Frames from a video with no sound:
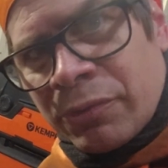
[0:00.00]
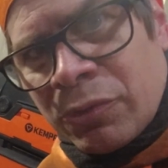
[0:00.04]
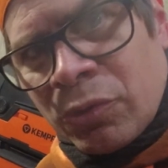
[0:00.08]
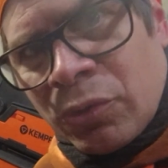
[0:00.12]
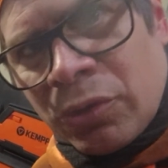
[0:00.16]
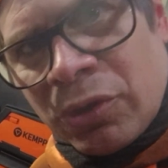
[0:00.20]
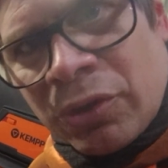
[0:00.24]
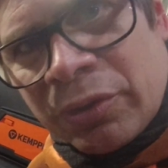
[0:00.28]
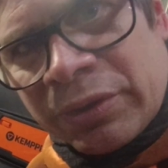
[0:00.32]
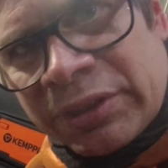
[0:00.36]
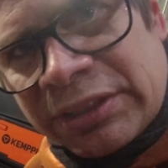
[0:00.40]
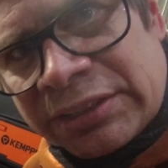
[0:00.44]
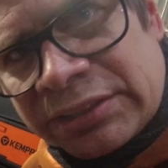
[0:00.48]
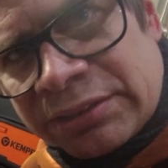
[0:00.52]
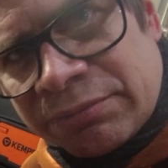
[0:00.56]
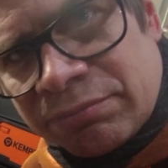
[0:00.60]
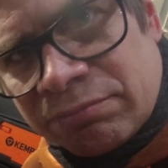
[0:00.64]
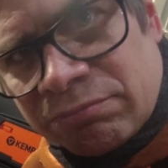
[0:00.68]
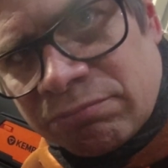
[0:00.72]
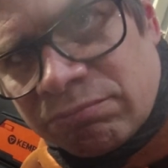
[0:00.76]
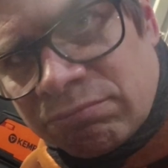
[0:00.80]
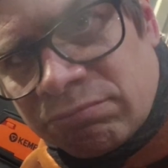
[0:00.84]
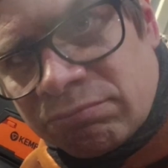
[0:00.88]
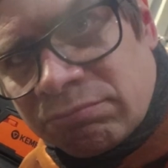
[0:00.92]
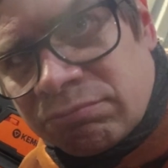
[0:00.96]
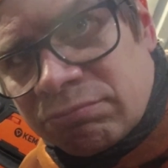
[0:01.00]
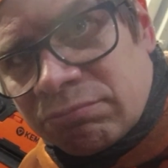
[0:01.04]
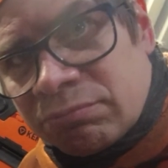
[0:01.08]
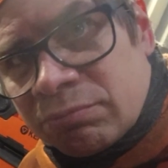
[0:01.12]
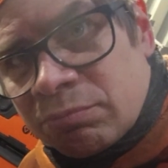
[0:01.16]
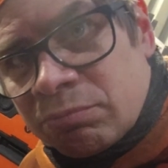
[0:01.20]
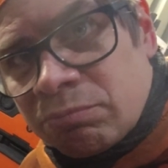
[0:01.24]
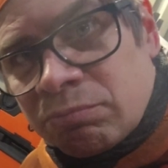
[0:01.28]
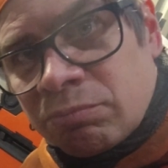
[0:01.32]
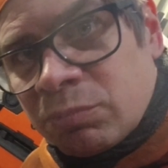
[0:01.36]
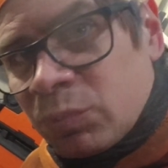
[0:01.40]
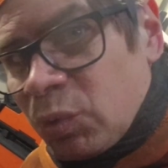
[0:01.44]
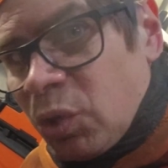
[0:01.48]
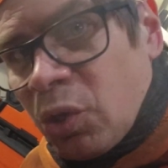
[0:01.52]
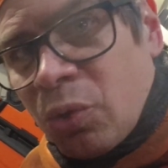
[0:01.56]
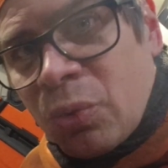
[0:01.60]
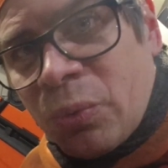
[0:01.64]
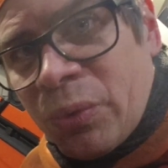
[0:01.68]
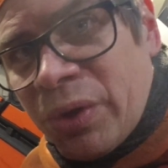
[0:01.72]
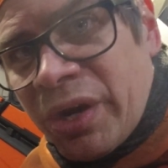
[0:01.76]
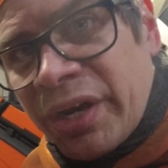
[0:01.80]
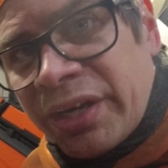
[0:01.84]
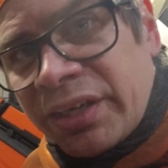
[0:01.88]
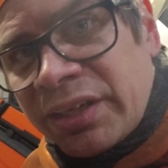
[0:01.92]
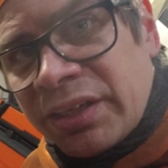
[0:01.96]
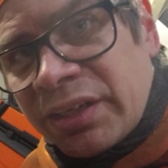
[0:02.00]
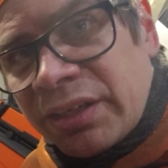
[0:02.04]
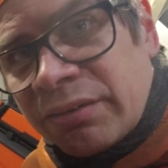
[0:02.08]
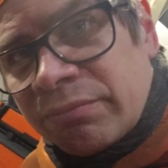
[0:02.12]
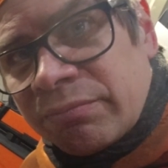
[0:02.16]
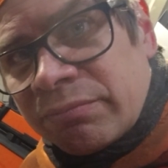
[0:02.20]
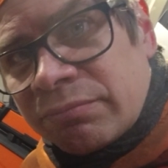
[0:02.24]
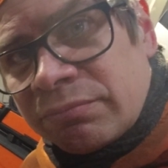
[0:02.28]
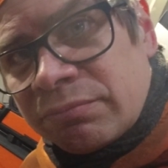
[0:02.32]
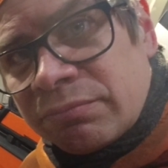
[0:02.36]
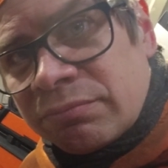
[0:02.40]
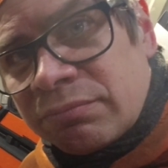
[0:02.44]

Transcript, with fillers: you notice no grinding.